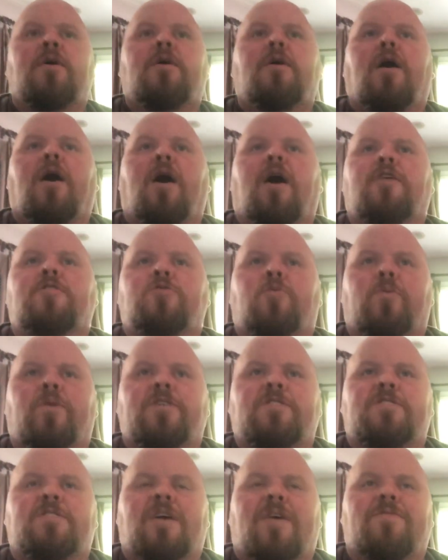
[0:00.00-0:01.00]

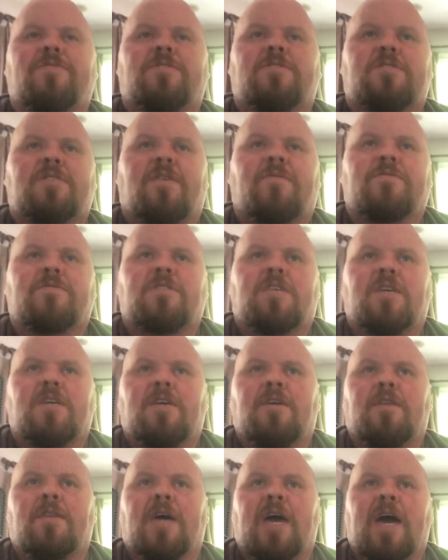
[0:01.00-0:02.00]

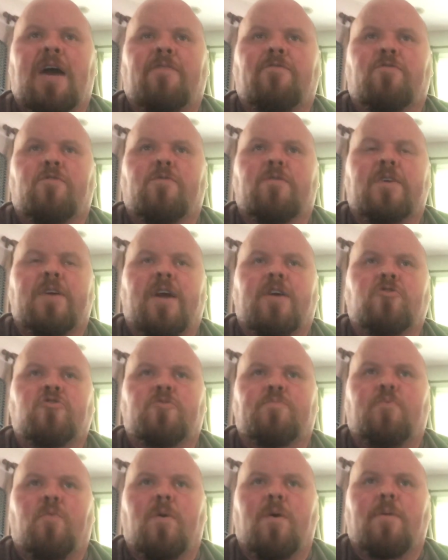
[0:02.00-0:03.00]
27-17 after the
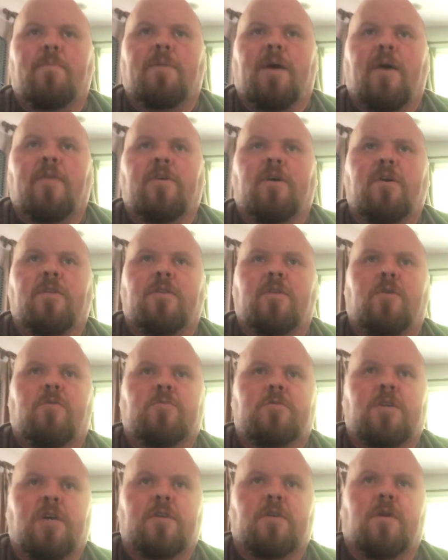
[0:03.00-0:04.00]
extra point by the
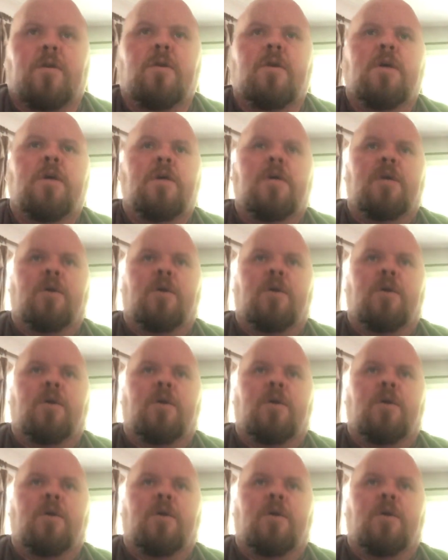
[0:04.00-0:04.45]
unknown kicker.